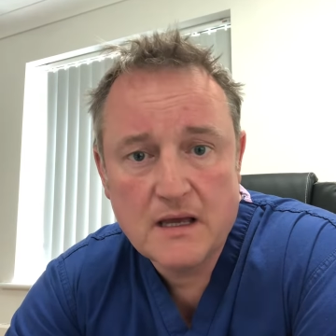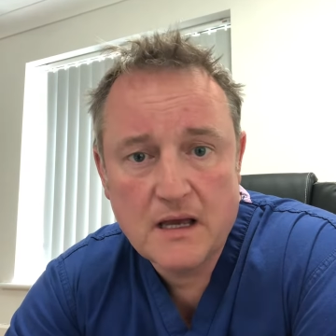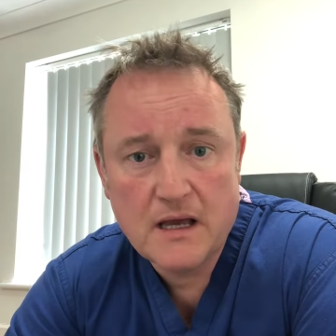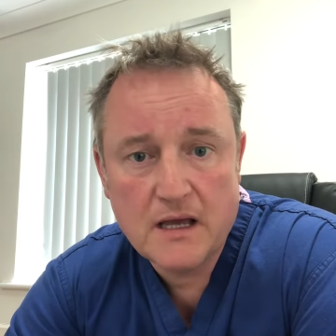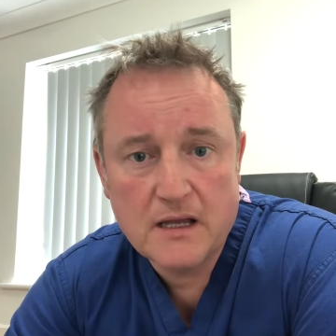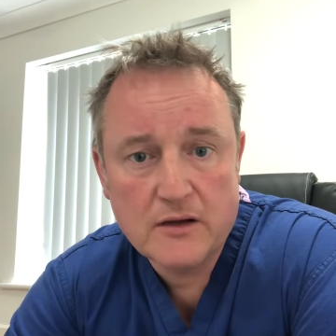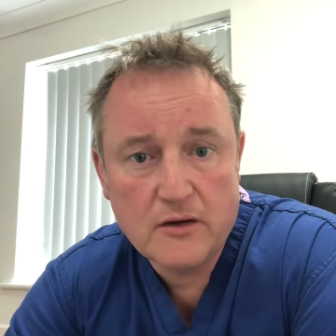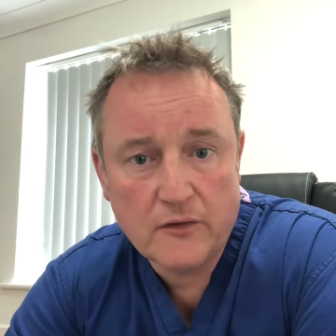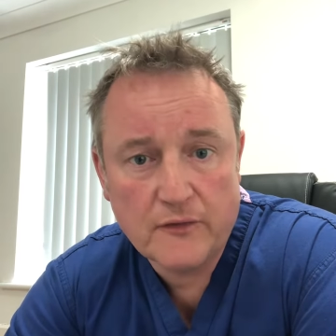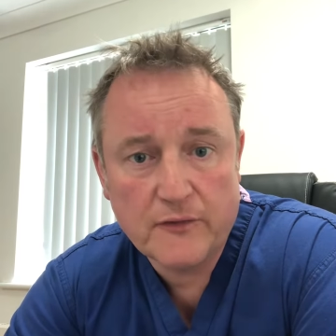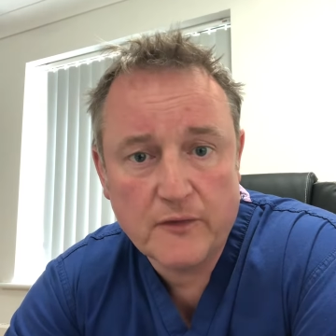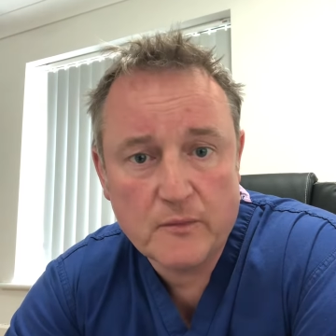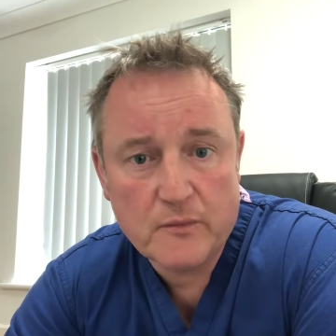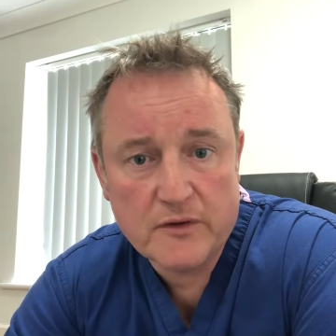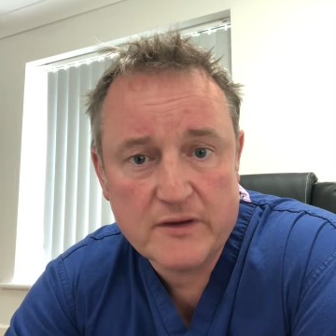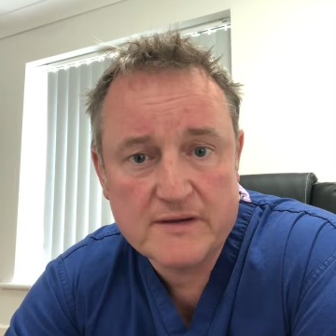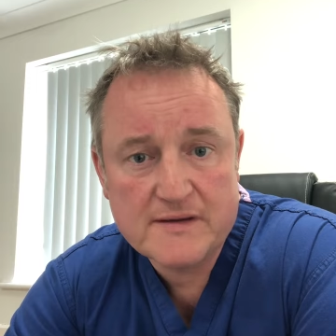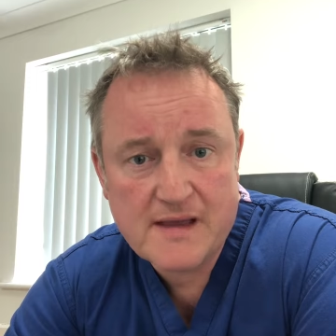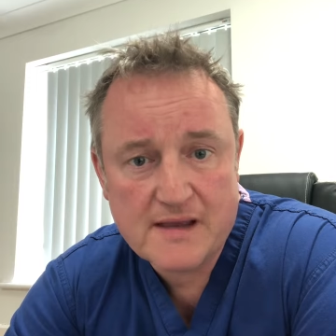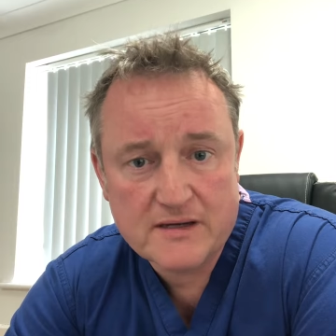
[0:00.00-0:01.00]
not someone
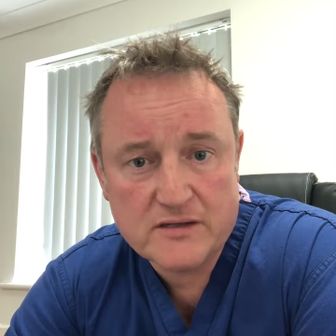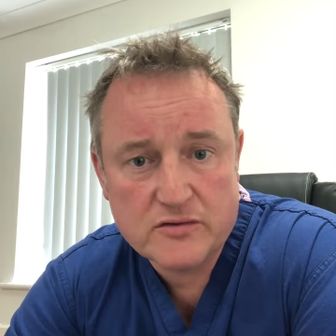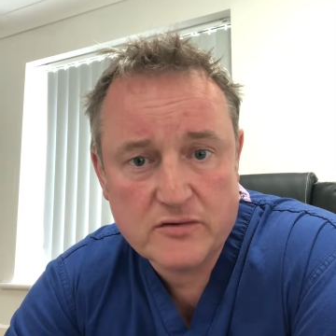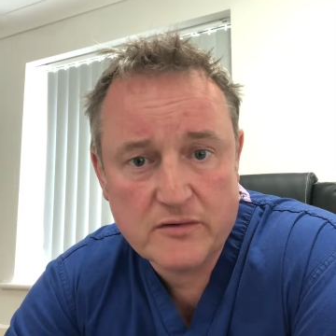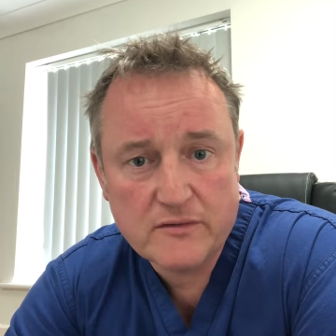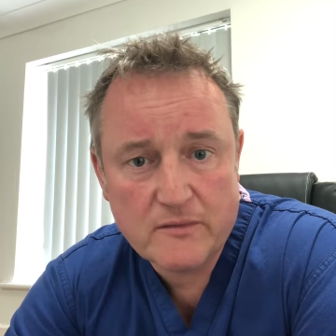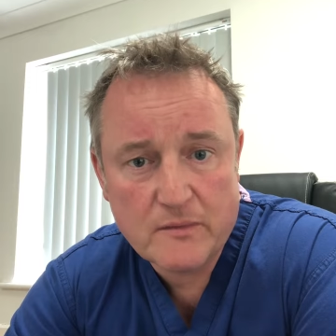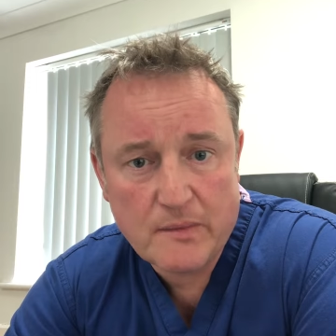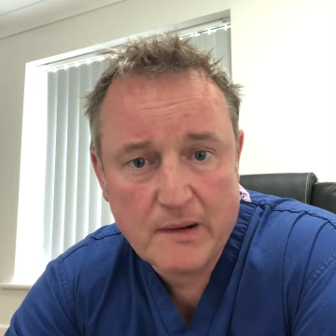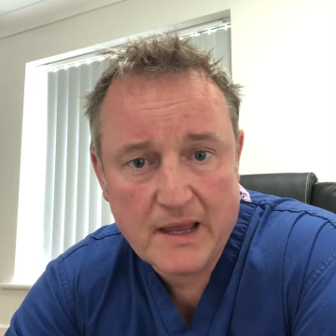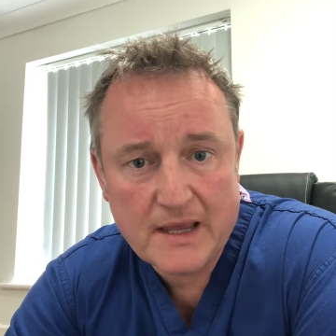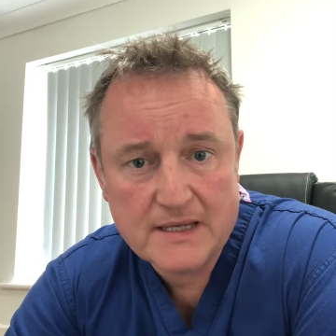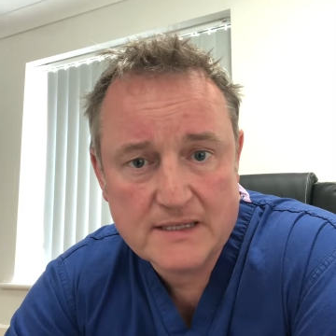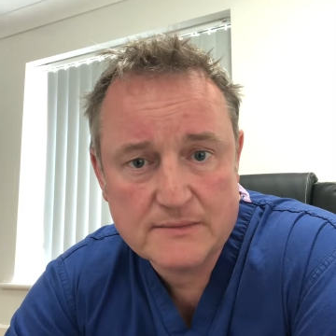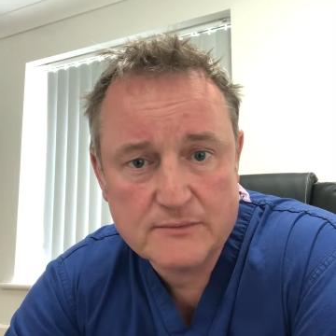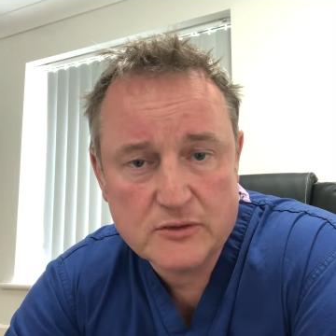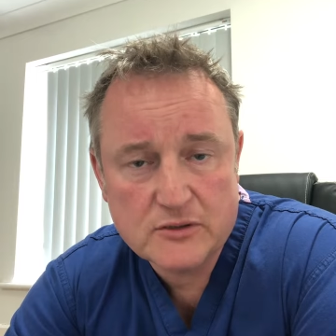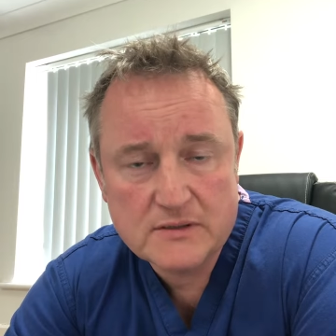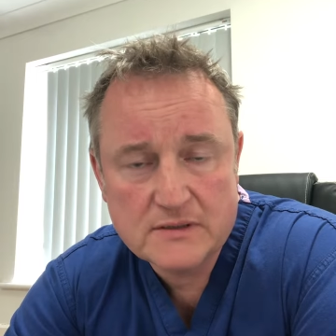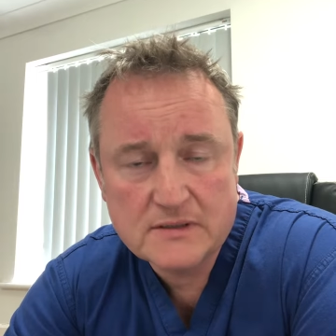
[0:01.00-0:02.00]
that's had a joint
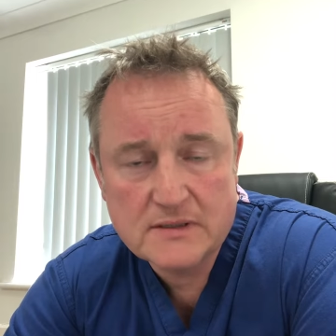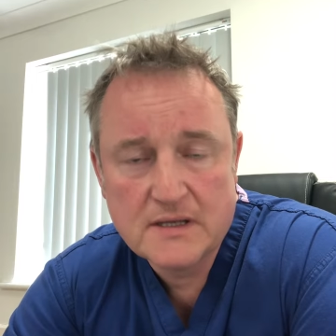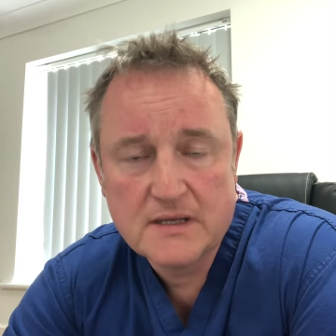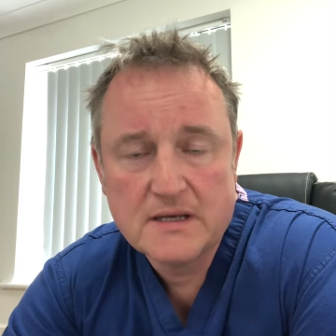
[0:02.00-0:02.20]
replacement.